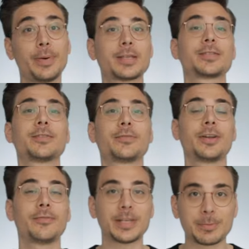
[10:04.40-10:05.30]
passive
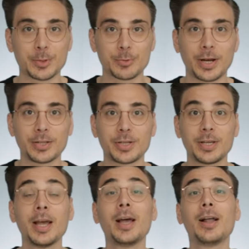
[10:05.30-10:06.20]
investment
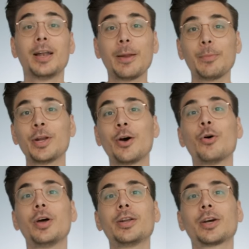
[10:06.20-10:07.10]
strategy? Let me
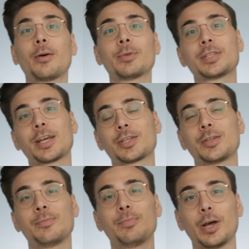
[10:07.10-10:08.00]
know in the comment
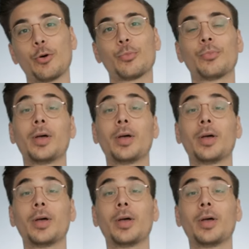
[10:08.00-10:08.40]
section below.